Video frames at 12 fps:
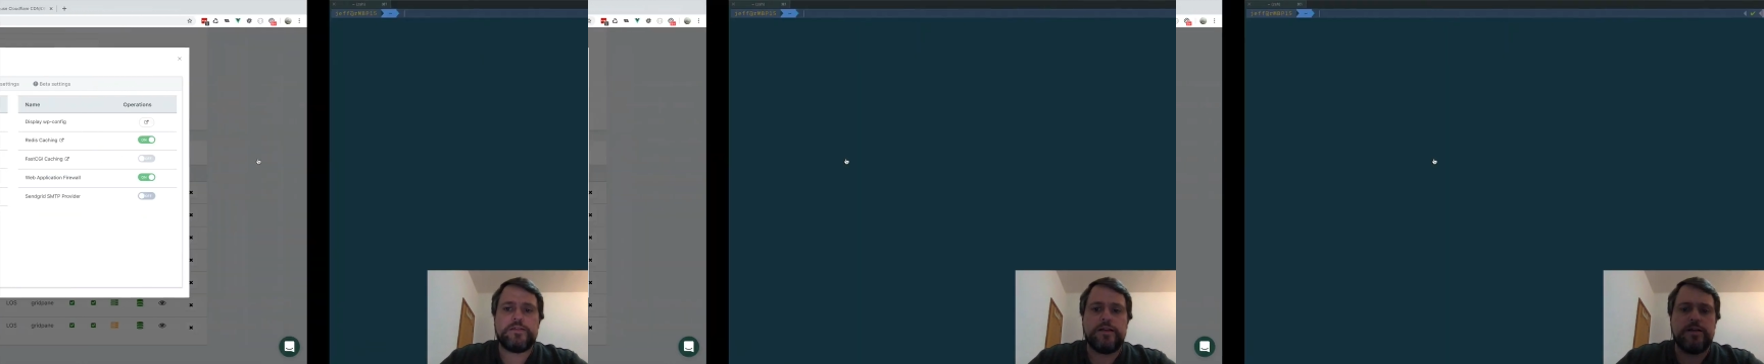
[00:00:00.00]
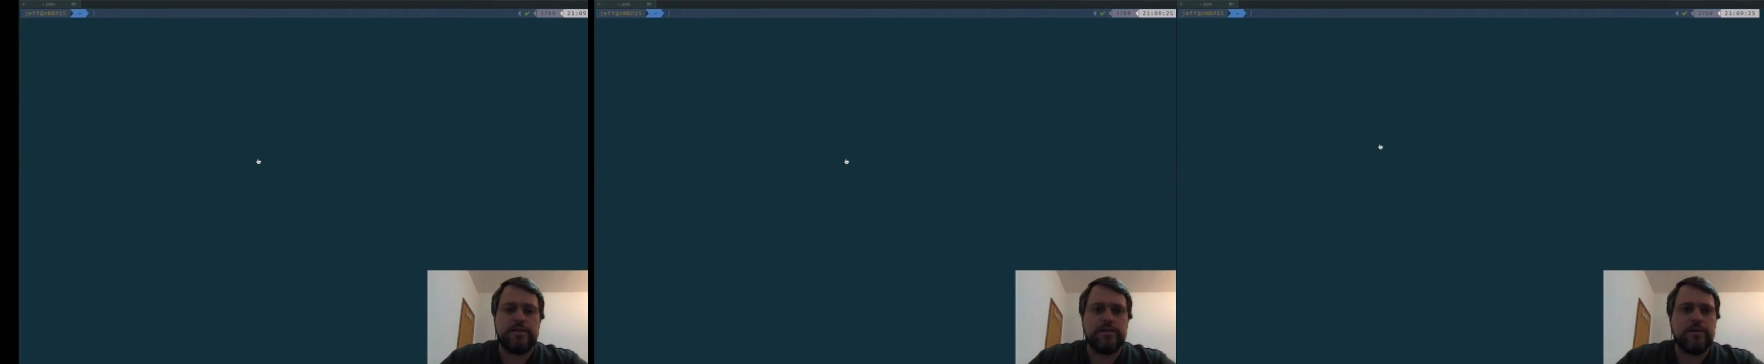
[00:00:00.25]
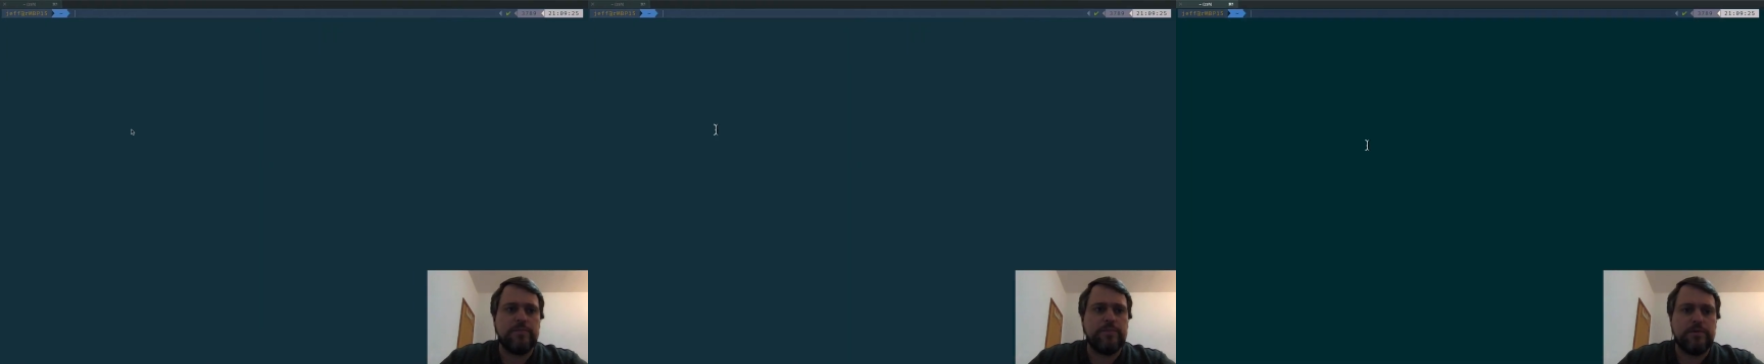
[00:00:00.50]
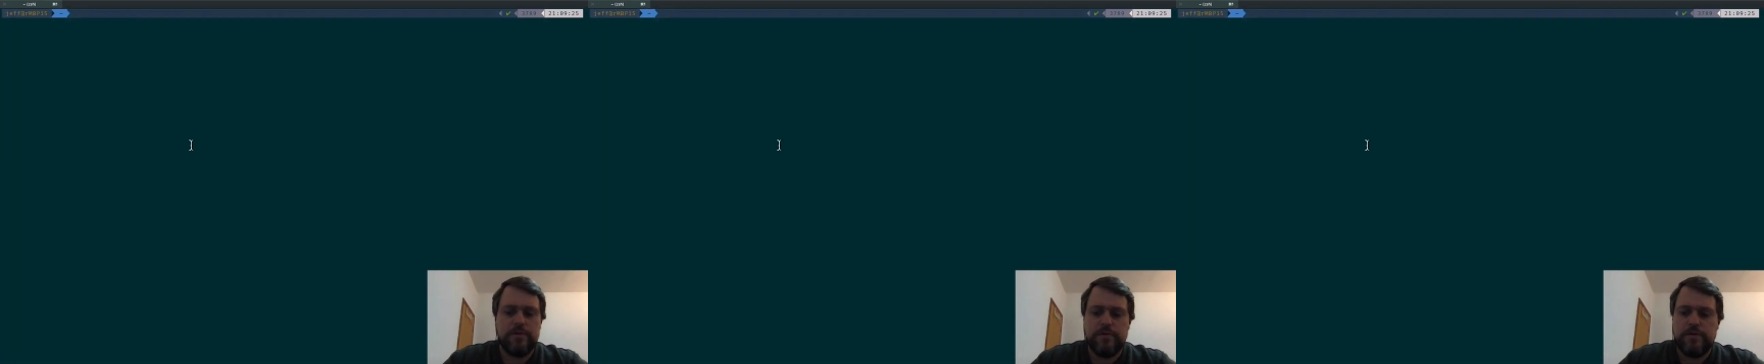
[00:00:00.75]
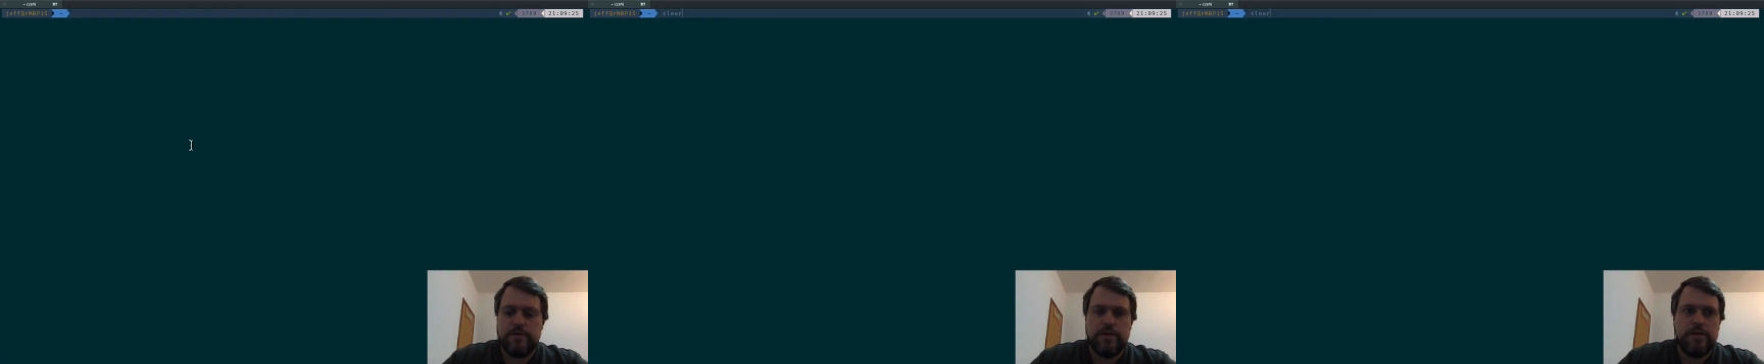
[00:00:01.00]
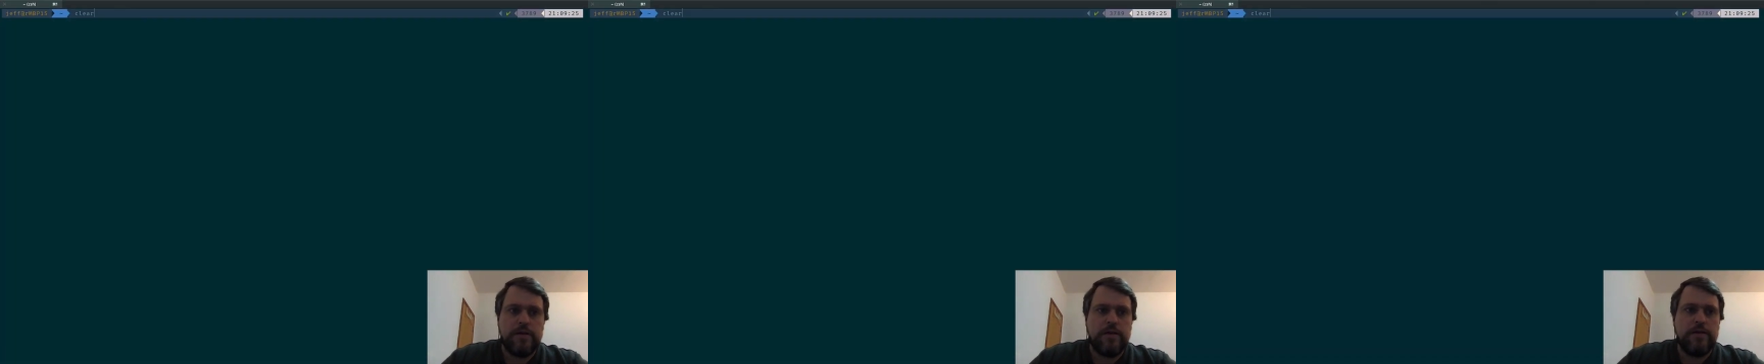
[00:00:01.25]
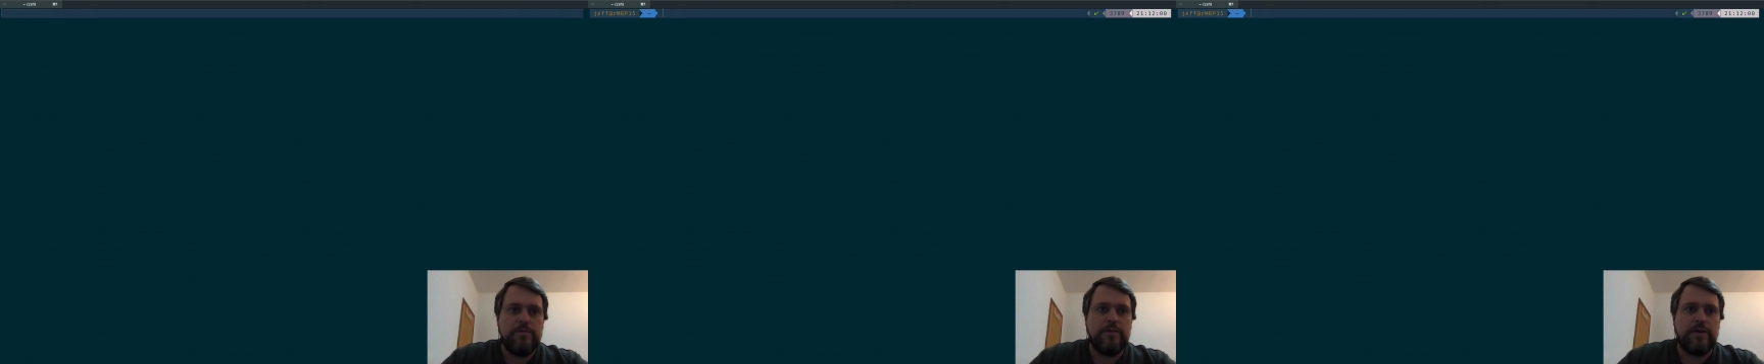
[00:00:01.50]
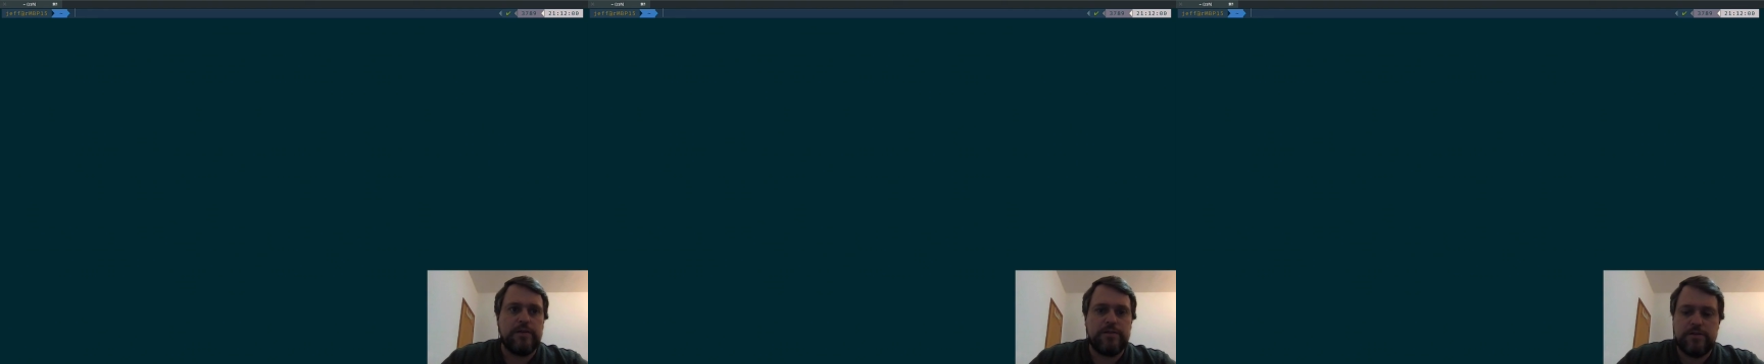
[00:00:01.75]
site is up. If
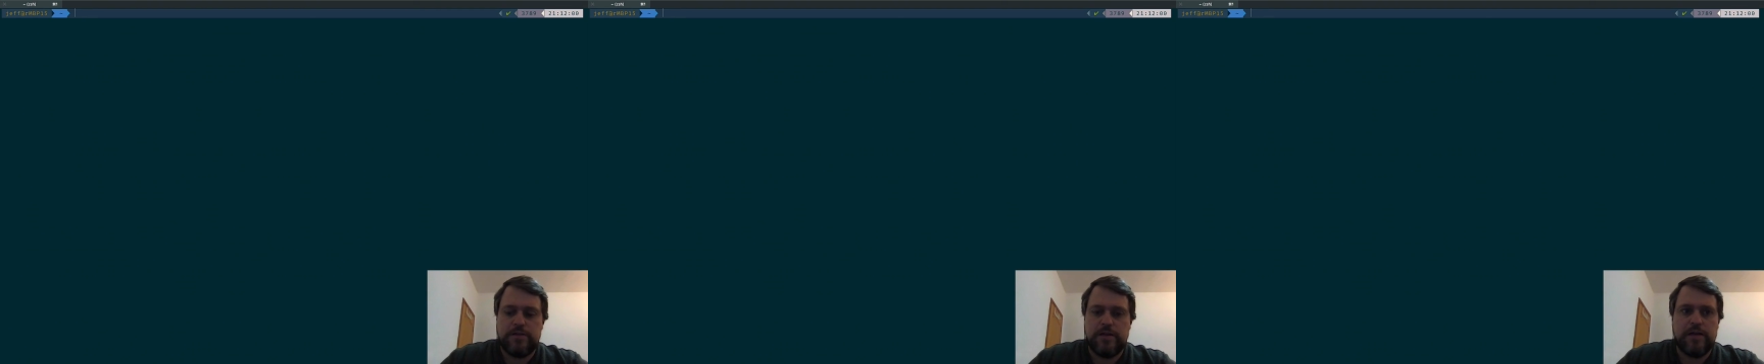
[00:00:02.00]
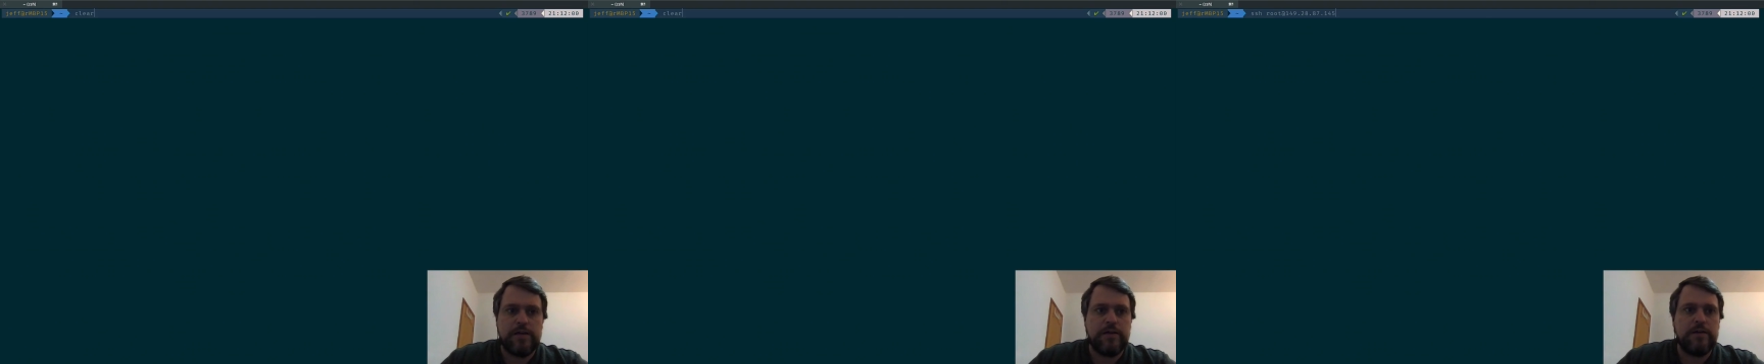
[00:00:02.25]
I check